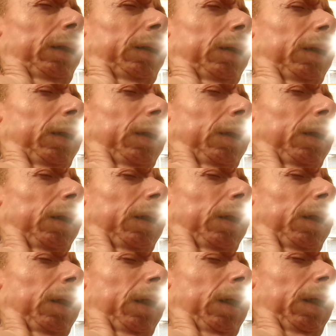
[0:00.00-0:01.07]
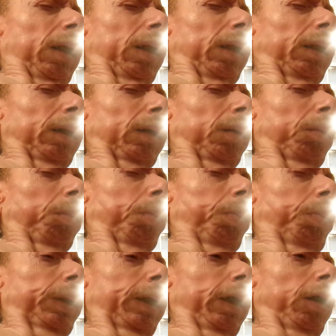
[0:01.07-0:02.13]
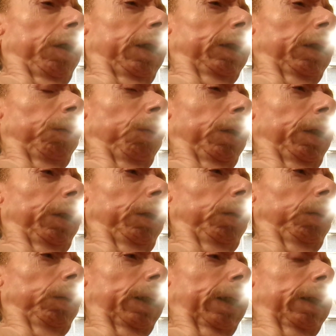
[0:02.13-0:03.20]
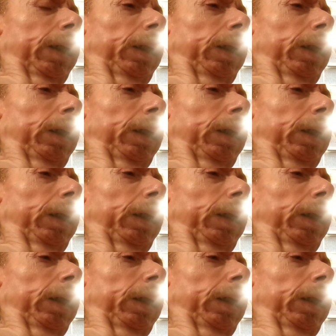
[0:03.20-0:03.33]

so is Jensen Ackles. Did you know he sings?